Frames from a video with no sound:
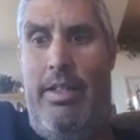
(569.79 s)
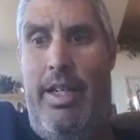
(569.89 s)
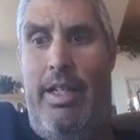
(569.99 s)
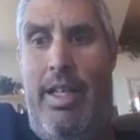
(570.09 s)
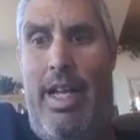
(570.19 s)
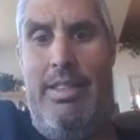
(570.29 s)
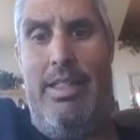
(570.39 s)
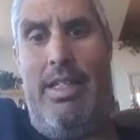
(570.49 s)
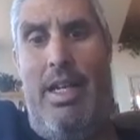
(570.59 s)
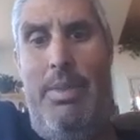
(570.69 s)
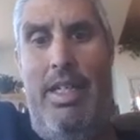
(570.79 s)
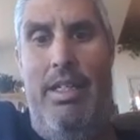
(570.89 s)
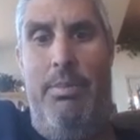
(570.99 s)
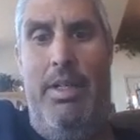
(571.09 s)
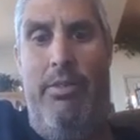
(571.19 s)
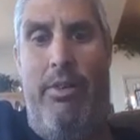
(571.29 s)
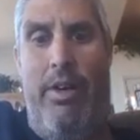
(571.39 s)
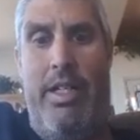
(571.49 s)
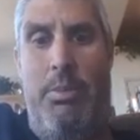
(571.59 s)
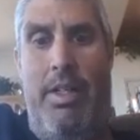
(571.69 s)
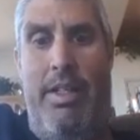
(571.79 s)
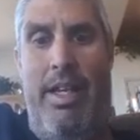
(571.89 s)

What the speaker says: grade class is coming in to be freshmen.